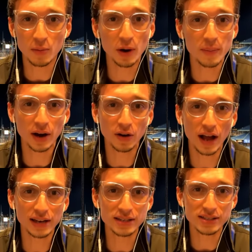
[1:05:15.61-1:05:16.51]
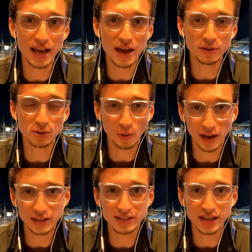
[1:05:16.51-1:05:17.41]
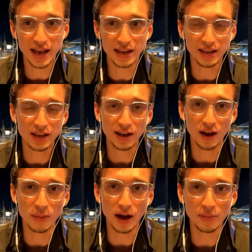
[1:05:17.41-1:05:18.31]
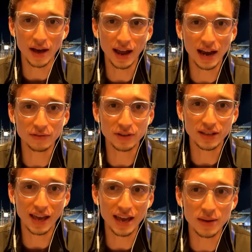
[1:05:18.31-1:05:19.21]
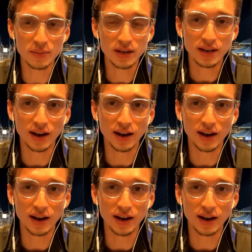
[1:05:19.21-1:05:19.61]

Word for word: what Merrill had to say, what Torey had to say about that after the game.